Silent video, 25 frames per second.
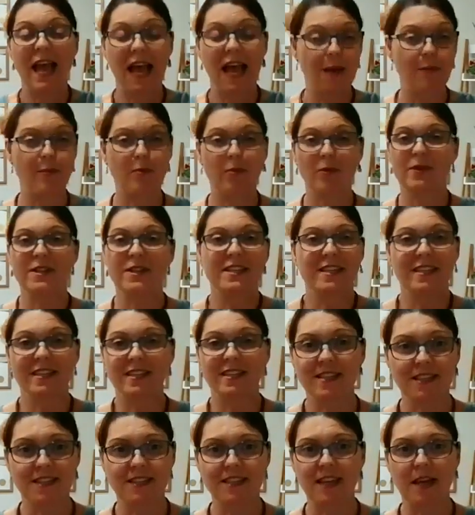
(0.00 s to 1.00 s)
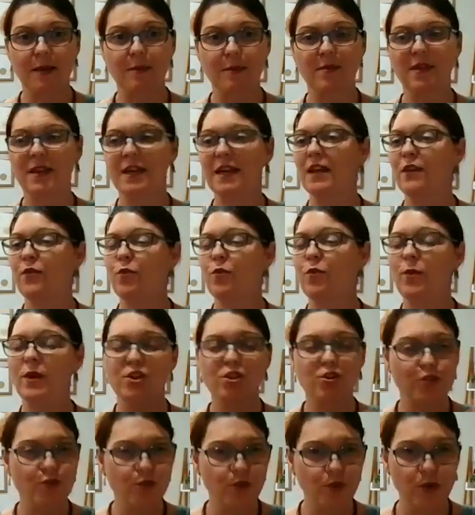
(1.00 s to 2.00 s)
Our body does the same thing. If we
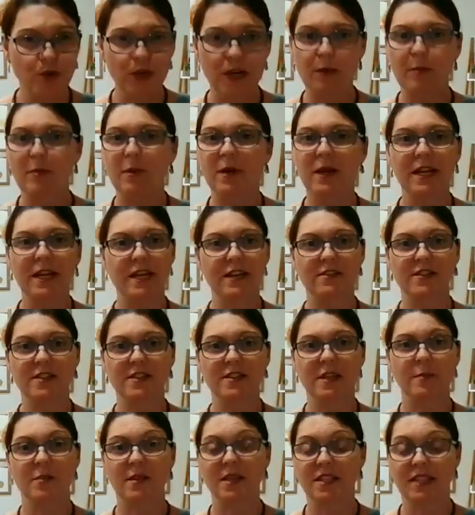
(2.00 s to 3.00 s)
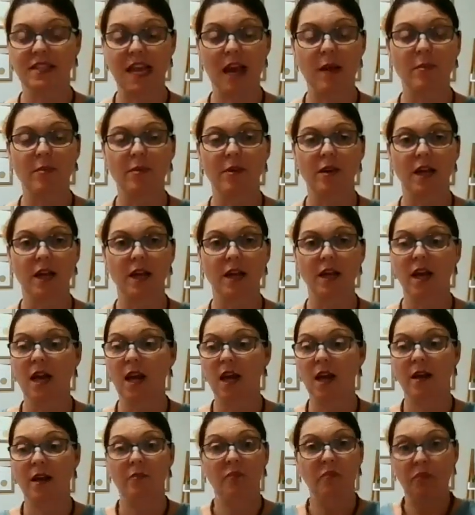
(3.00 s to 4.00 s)
truly believe something's happening,
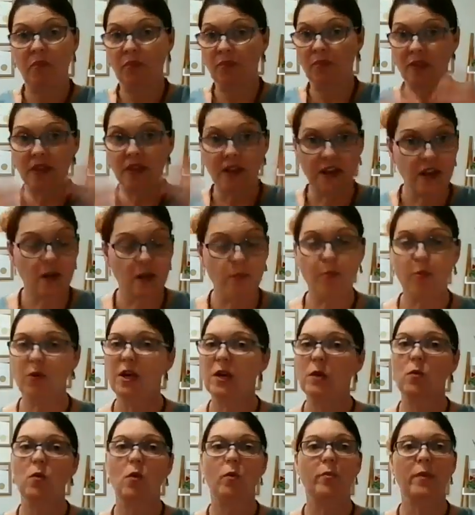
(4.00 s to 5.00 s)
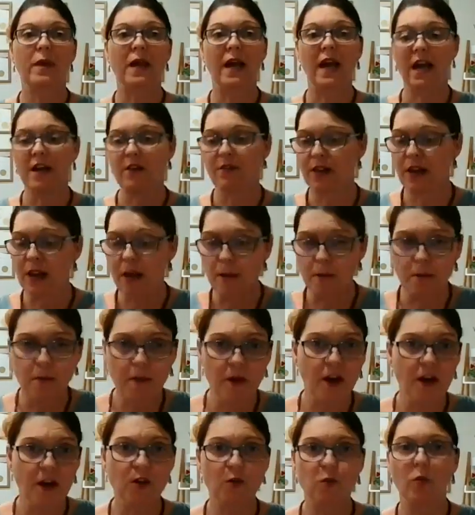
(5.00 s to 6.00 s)
then our body will behave and our
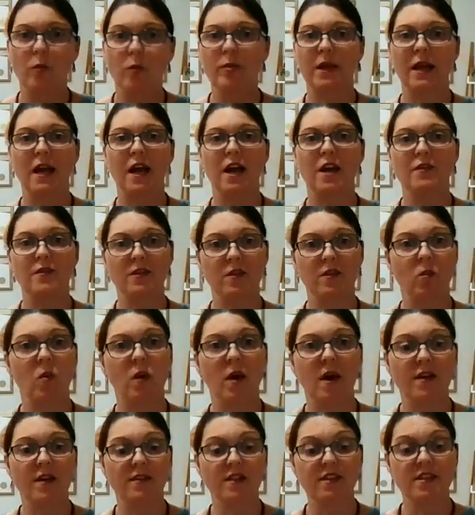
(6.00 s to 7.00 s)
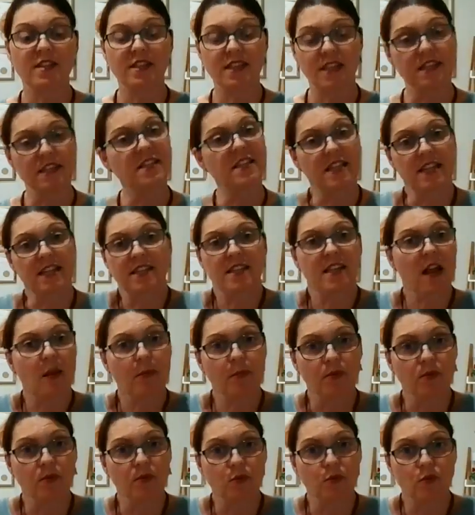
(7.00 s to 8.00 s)
mind will behave in a way that says it's
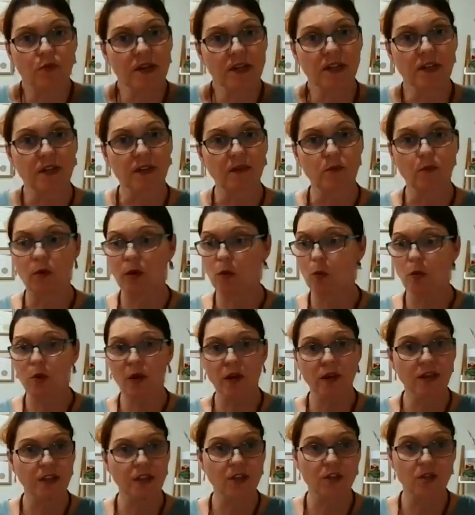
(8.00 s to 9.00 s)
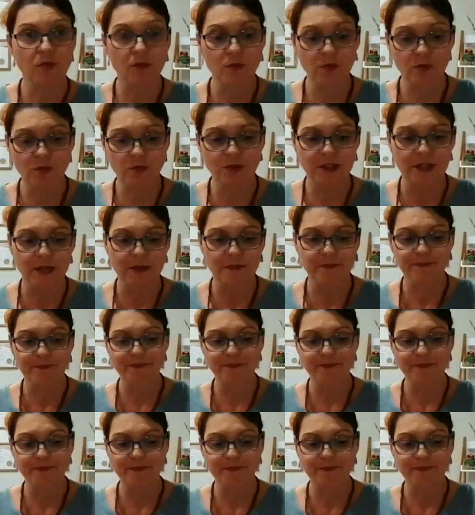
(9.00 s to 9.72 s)
happened already. We're working towards it.